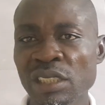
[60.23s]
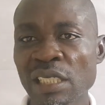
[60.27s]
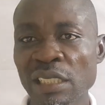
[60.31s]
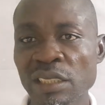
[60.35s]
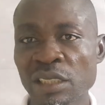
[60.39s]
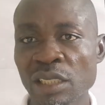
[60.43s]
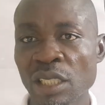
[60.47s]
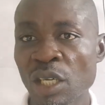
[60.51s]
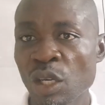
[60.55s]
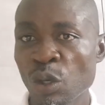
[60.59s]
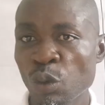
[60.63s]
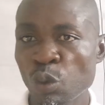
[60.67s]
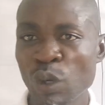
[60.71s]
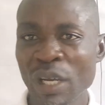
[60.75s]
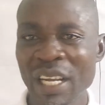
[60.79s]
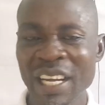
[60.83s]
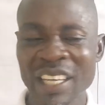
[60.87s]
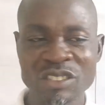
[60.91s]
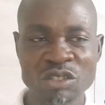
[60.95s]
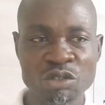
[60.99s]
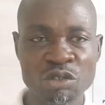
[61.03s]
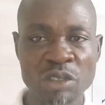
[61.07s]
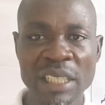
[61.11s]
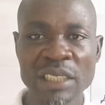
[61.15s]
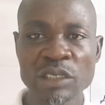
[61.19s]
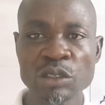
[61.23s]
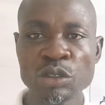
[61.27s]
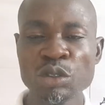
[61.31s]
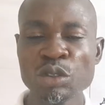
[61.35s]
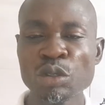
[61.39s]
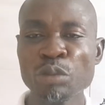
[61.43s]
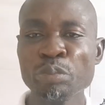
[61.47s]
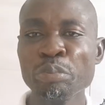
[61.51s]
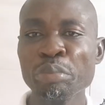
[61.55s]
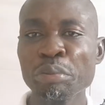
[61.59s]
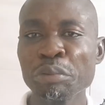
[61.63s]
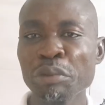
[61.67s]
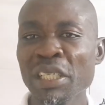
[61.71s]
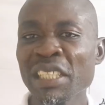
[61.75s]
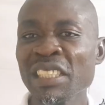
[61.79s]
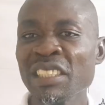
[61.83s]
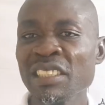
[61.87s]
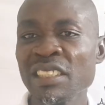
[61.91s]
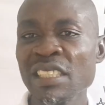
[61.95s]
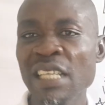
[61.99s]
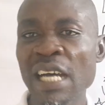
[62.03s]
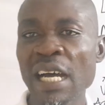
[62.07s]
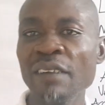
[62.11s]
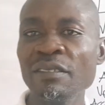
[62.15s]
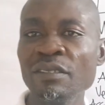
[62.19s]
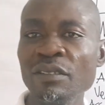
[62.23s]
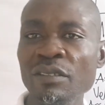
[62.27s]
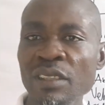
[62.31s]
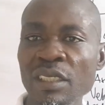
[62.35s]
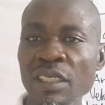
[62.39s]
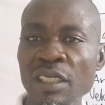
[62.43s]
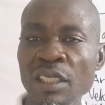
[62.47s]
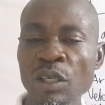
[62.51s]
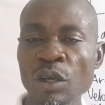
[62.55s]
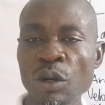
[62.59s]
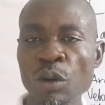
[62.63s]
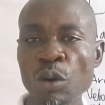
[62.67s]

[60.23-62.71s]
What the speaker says: is that we are trying to bring down